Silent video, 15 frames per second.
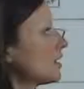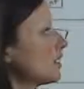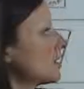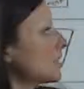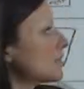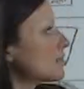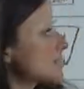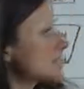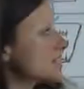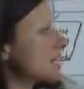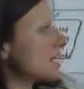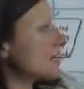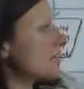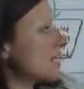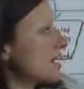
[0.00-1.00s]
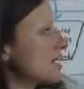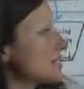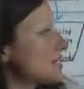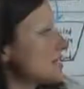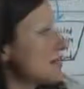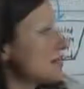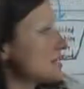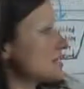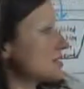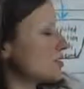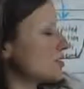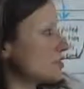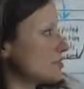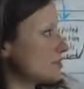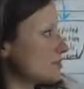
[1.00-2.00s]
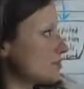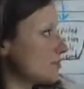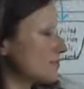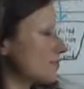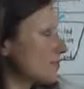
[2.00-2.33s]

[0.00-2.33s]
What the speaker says: Here, once that credit and debit is issued,